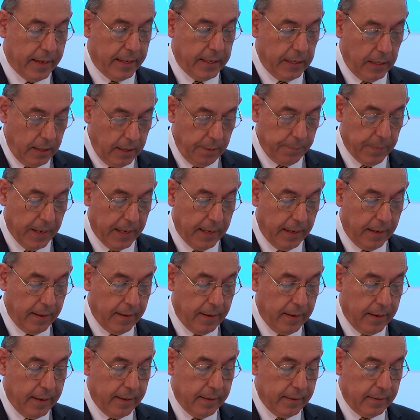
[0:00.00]
in Lima,
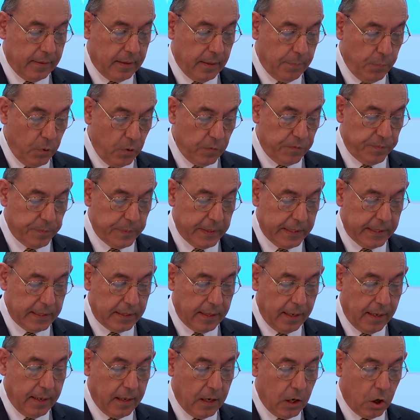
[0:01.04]
the
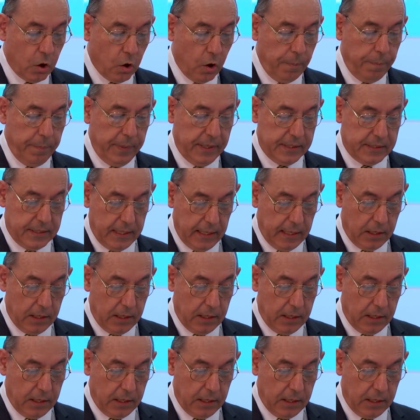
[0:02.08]
movement Con mis